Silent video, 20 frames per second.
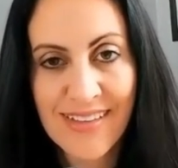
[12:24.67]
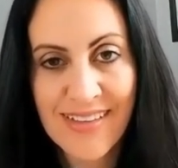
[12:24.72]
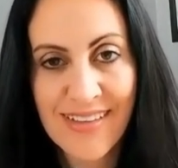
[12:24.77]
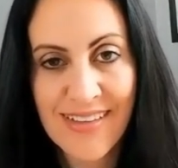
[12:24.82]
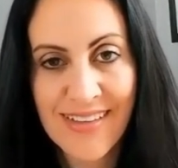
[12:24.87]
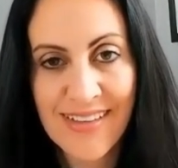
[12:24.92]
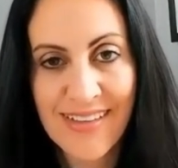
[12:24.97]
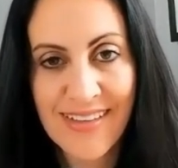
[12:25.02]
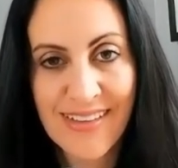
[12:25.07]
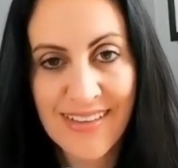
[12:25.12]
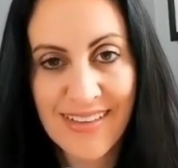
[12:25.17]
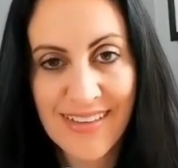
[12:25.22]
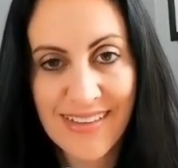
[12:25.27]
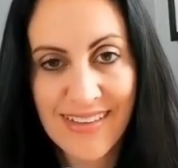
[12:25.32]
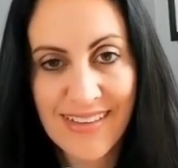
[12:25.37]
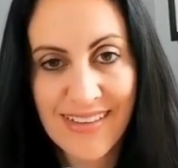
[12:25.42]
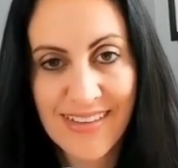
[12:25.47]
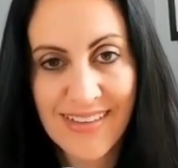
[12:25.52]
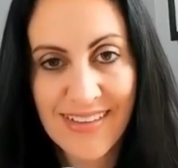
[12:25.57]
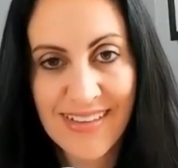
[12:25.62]

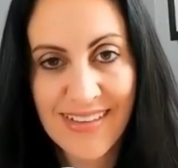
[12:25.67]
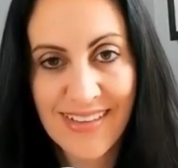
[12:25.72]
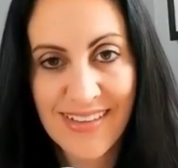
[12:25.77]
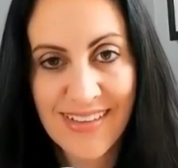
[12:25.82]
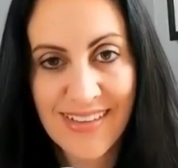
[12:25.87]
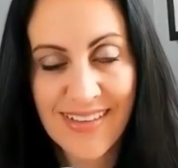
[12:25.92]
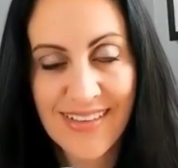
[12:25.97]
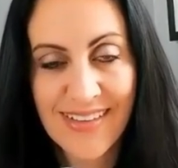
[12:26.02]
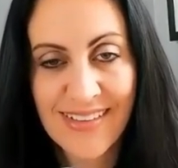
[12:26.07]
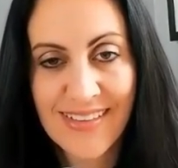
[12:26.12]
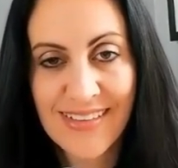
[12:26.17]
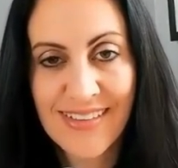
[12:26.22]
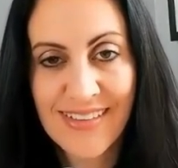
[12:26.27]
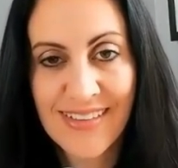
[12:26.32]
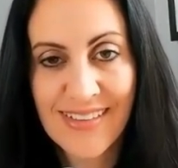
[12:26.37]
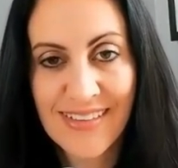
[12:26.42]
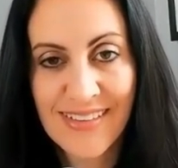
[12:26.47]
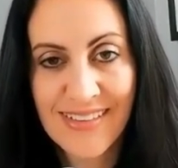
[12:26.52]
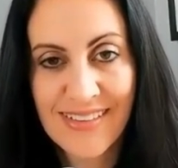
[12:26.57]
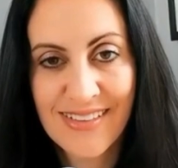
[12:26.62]

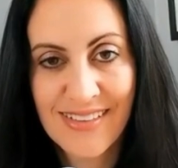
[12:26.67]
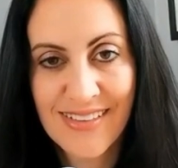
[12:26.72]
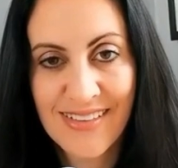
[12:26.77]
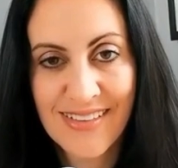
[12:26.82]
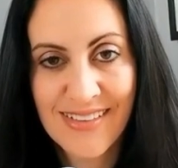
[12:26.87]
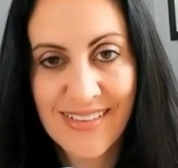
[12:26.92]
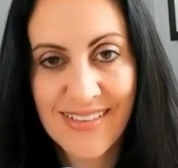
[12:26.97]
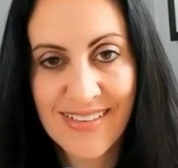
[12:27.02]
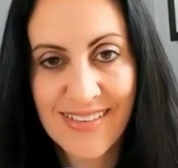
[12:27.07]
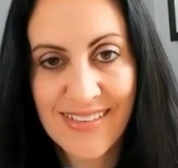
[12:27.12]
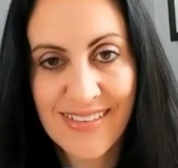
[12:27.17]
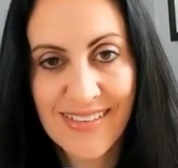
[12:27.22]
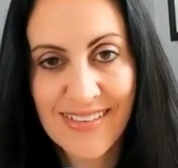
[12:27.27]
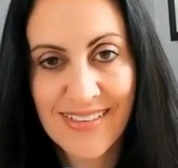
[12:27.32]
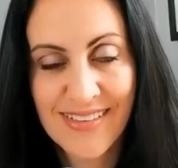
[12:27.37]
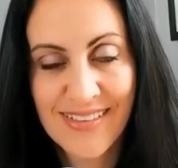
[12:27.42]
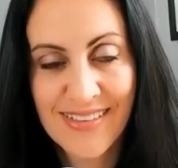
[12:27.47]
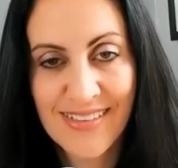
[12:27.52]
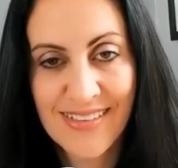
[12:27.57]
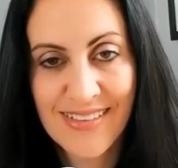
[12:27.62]

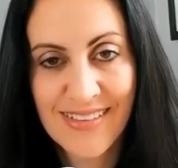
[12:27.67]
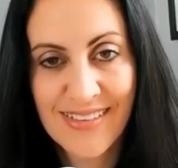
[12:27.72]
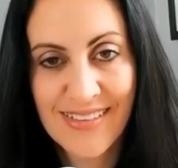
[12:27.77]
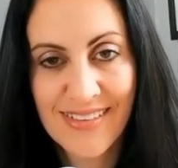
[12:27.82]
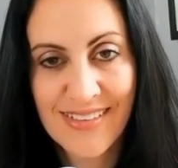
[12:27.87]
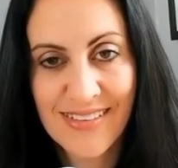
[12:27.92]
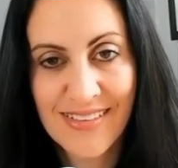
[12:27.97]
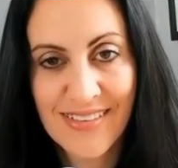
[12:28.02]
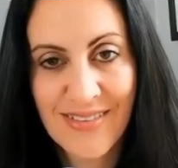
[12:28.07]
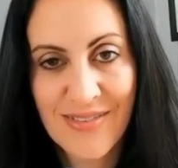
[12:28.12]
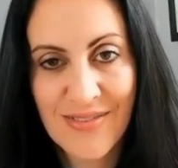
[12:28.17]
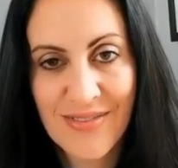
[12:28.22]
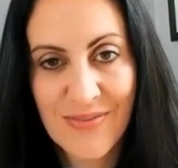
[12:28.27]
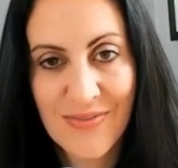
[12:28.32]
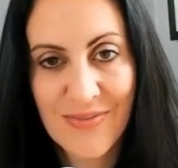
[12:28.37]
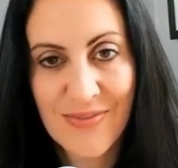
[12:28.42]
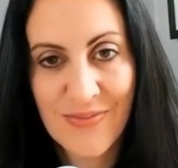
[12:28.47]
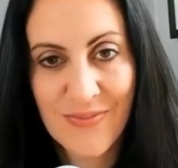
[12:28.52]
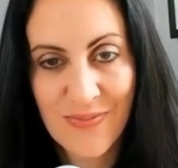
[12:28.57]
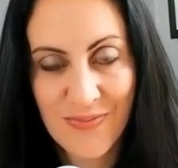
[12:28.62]

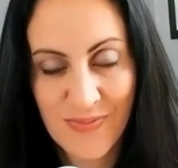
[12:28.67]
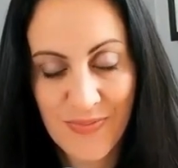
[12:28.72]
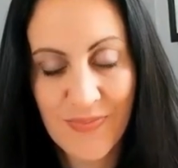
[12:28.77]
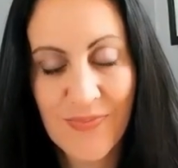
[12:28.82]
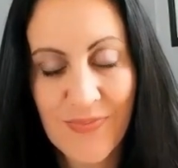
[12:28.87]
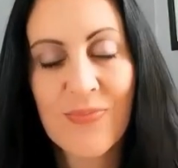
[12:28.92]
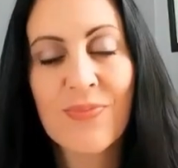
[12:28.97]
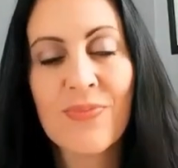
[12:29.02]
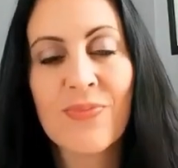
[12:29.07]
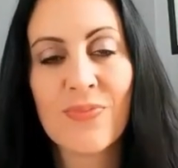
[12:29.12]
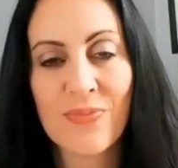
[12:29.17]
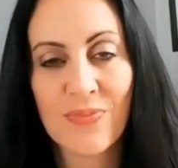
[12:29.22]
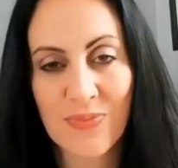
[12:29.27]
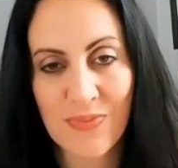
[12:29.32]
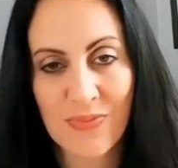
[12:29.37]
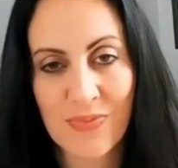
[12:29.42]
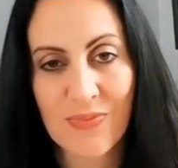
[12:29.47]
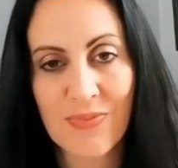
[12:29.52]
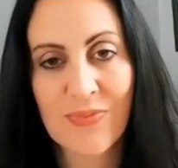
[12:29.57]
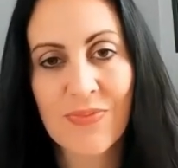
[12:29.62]

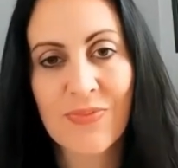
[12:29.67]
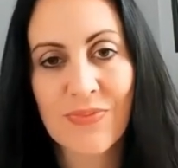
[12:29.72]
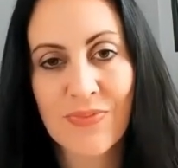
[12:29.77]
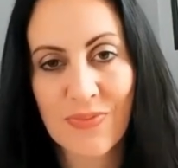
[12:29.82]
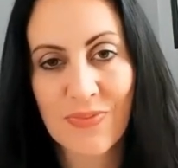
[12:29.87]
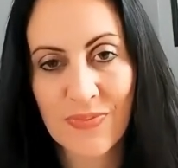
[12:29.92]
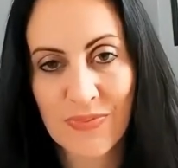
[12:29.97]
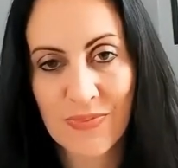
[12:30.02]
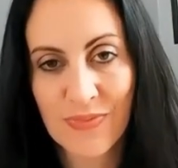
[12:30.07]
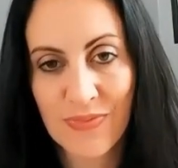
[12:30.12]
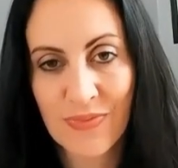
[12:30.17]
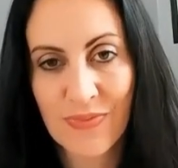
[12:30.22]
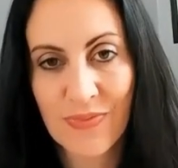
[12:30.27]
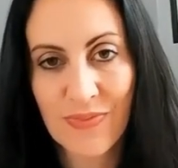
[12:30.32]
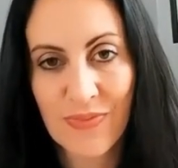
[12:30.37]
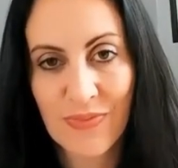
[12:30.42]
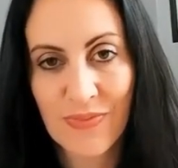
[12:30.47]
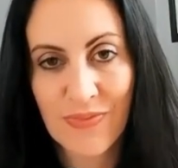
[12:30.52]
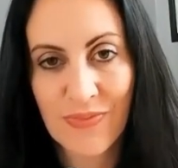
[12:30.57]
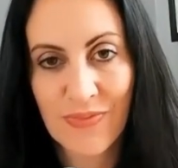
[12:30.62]

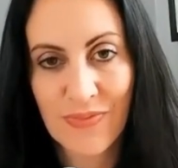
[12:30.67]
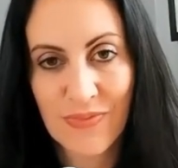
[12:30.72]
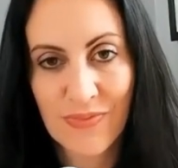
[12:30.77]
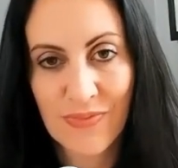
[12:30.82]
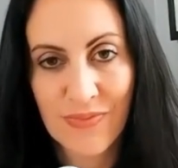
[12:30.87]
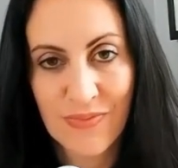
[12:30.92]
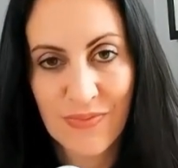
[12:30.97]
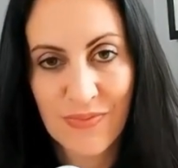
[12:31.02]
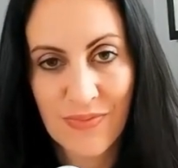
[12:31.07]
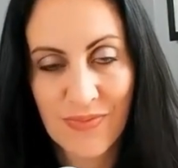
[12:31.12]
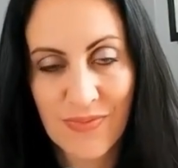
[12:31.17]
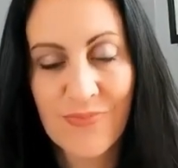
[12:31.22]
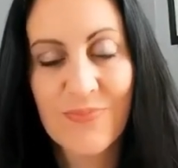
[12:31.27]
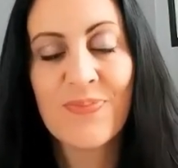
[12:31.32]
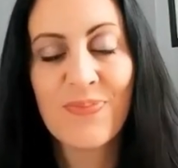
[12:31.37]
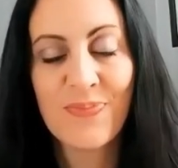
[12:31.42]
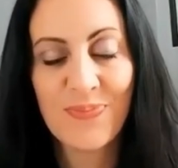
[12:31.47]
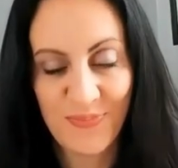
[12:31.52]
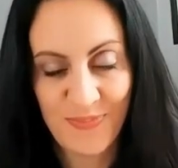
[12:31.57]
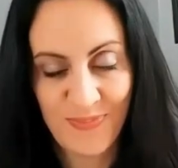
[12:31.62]

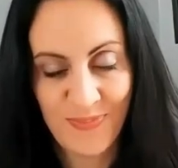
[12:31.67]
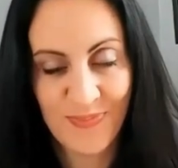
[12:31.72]
No words are spoken by the person on screen.